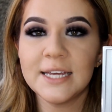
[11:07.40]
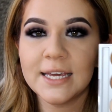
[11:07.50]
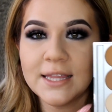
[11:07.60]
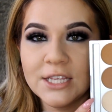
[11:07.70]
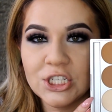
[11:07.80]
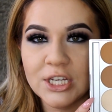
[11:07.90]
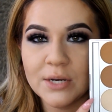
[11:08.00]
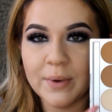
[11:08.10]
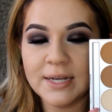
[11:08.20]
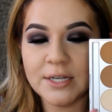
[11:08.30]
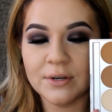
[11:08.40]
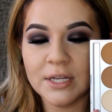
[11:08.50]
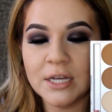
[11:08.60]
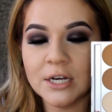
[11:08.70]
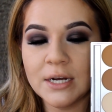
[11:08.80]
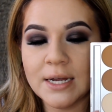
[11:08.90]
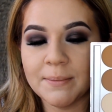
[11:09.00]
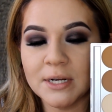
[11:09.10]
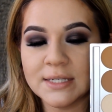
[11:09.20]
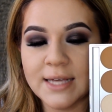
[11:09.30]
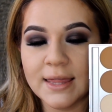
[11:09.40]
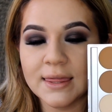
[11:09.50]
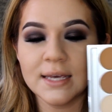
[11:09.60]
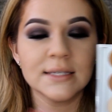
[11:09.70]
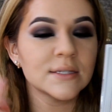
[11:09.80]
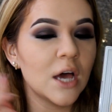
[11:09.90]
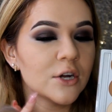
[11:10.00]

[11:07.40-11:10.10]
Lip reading: taking this shade right down here, and I'm going to set this